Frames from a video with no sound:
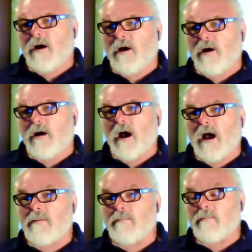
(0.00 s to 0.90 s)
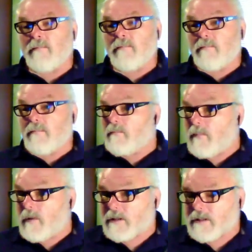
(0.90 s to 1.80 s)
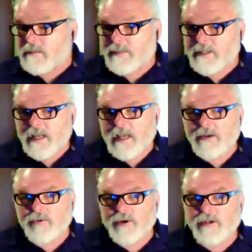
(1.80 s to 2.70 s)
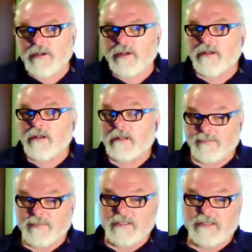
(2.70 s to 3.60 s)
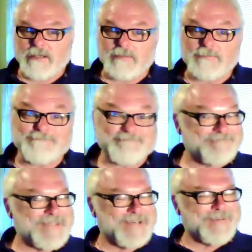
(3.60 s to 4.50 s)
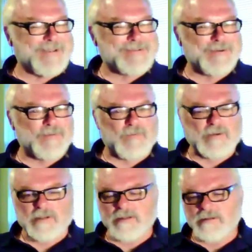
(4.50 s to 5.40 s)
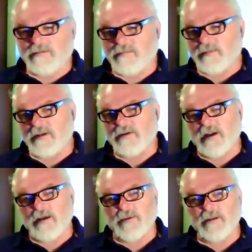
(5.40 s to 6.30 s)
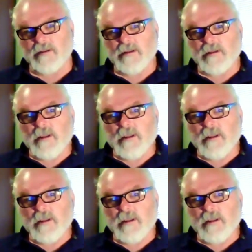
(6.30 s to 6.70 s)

I'm a little bit angry at the media. Oh, that's going to really make you happy.